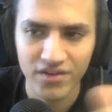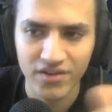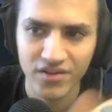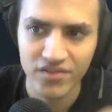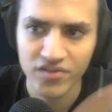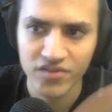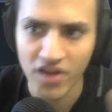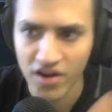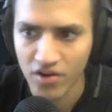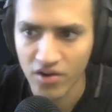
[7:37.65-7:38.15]
it
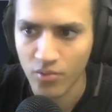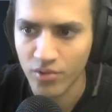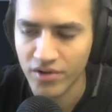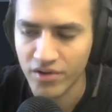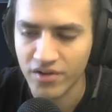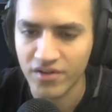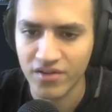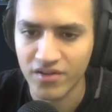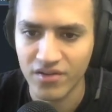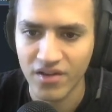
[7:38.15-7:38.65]
does kind of
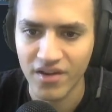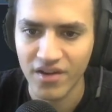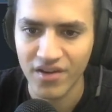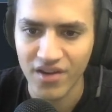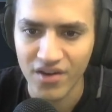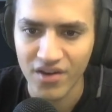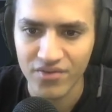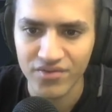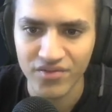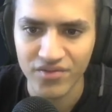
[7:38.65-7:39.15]
work
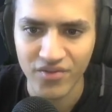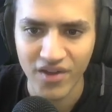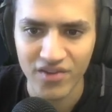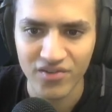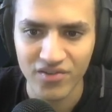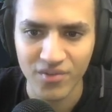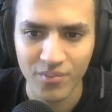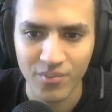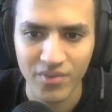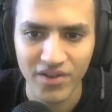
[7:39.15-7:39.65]
enough so that
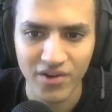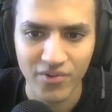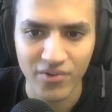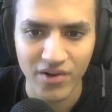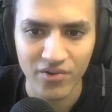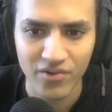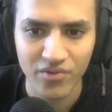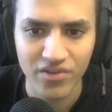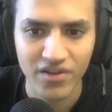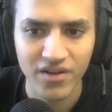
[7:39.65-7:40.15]
you can play
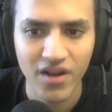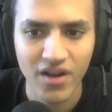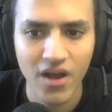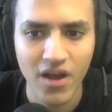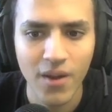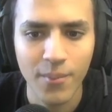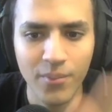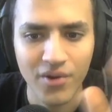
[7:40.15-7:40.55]
around with it.